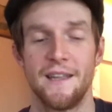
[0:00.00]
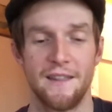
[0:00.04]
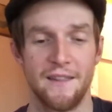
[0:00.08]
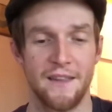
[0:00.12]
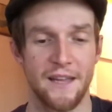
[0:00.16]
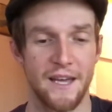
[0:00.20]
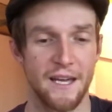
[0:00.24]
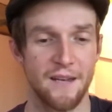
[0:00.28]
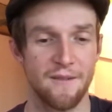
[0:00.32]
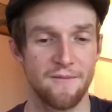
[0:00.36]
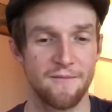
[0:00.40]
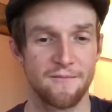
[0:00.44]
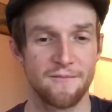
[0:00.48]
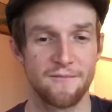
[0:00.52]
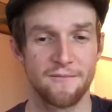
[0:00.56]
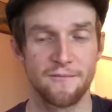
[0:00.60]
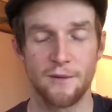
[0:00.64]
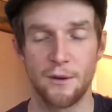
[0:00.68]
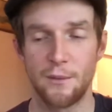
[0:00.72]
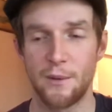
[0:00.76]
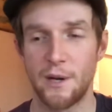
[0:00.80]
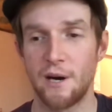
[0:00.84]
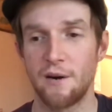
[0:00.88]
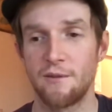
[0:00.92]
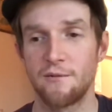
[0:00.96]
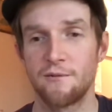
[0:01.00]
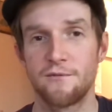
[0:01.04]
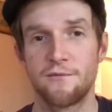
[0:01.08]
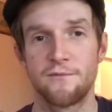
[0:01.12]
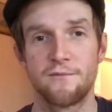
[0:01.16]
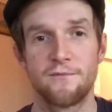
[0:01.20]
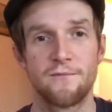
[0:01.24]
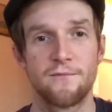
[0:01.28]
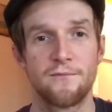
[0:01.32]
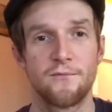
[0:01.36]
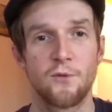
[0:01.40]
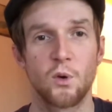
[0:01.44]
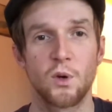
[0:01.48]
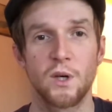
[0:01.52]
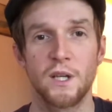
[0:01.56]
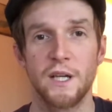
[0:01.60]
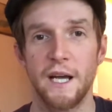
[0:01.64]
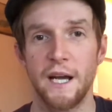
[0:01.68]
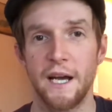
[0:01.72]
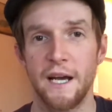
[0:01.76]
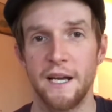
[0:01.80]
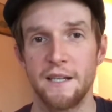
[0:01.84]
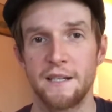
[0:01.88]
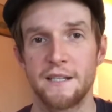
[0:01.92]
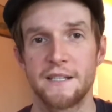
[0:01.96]
that about
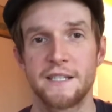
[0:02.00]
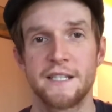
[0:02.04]
48 to